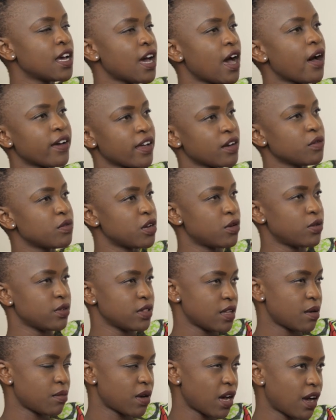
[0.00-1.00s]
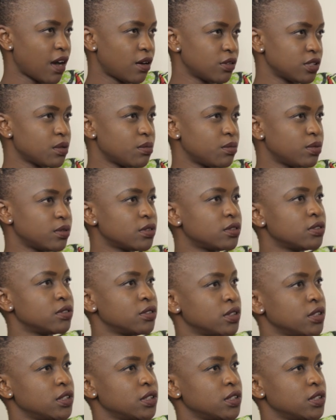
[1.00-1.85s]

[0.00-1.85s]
How can we hold them accountable?